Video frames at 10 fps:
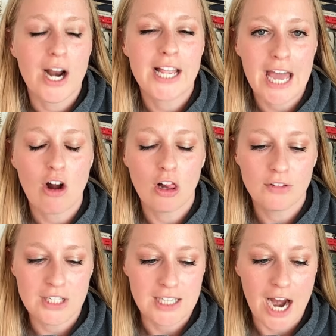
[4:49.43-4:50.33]
again, all of
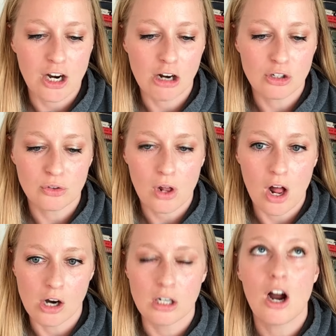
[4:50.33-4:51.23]
these
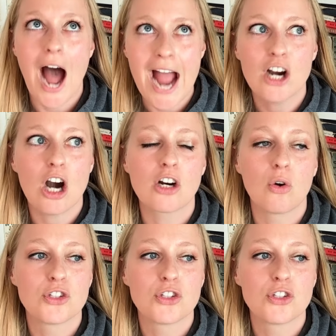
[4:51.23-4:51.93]
hierarchical